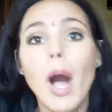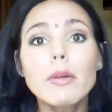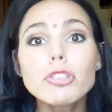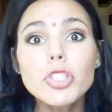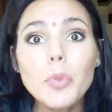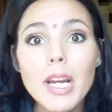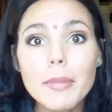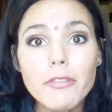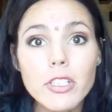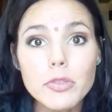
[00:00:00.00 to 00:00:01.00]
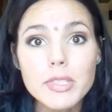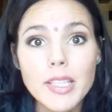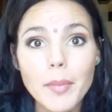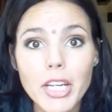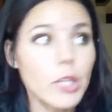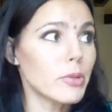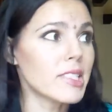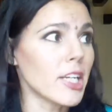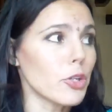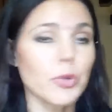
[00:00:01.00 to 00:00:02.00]
Why would you wanna be friends with somebody who
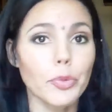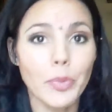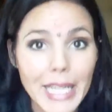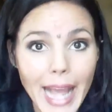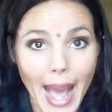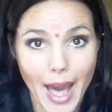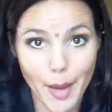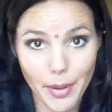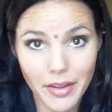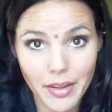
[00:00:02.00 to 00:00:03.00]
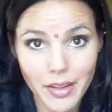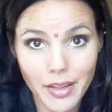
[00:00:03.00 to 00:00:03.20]
sent you to rehab?